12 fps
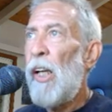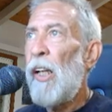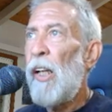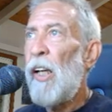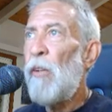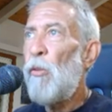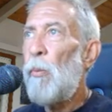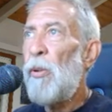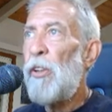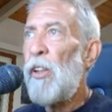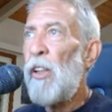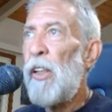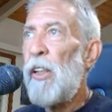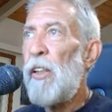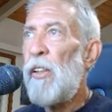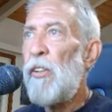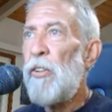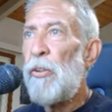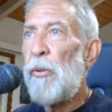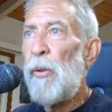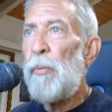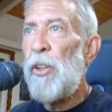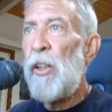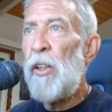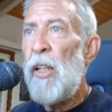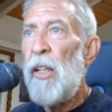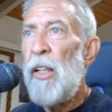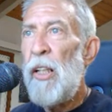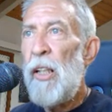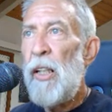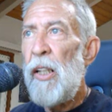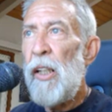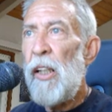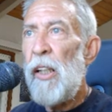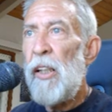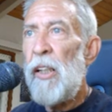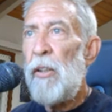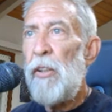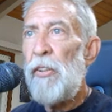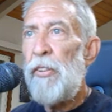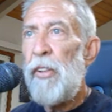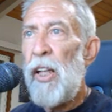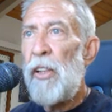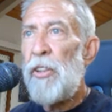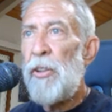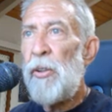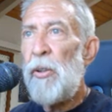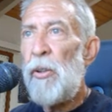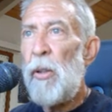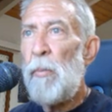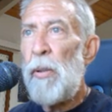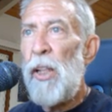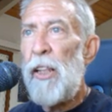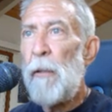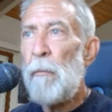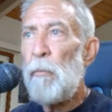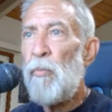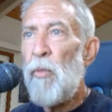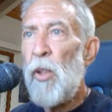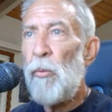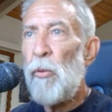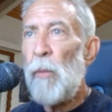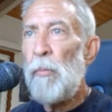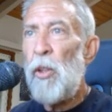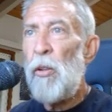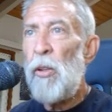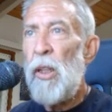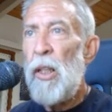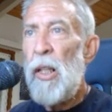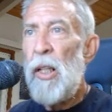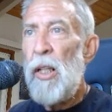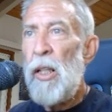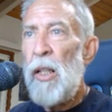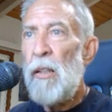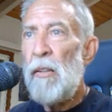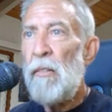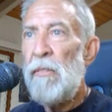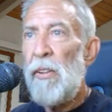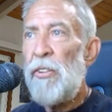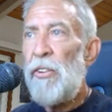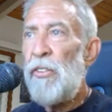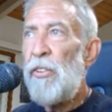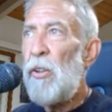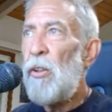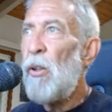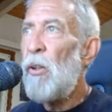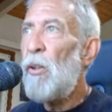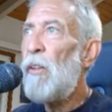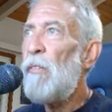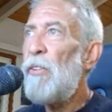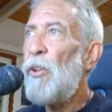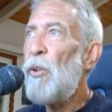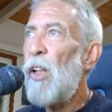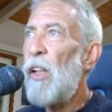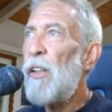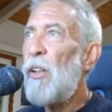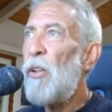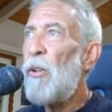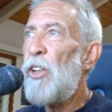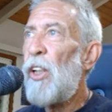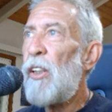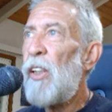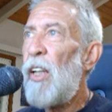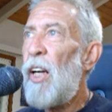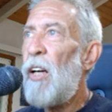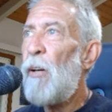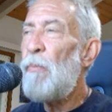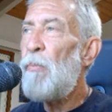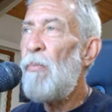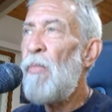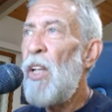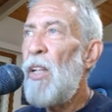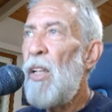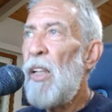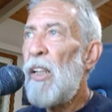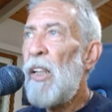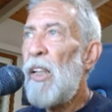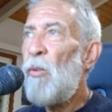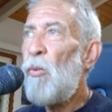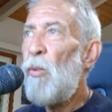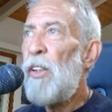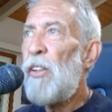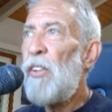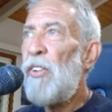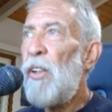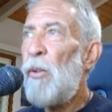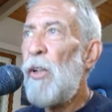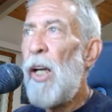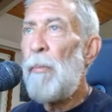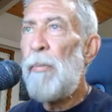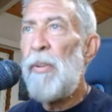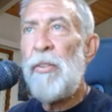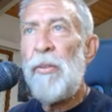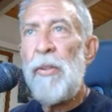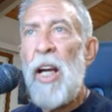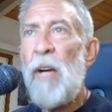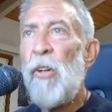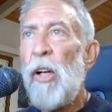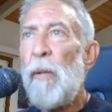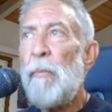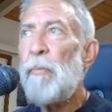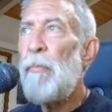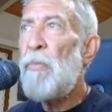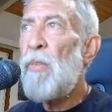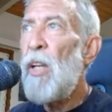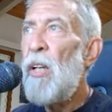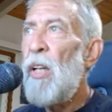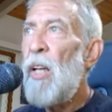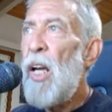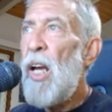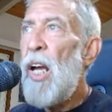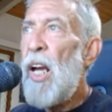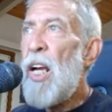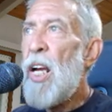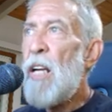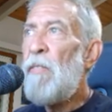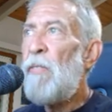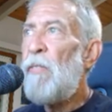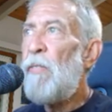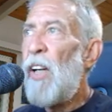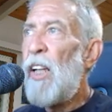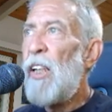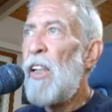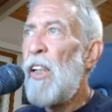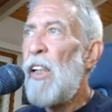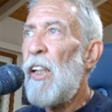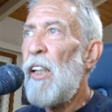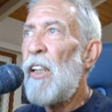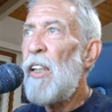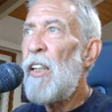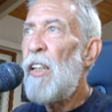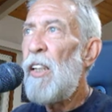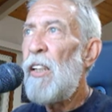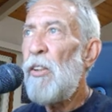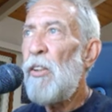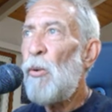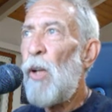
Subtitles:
And I will put the link in the description, and here is the actual complaint, Rumble versus Google, if you would like to go check that out. Can't wait to see what happens with that one. And finally, to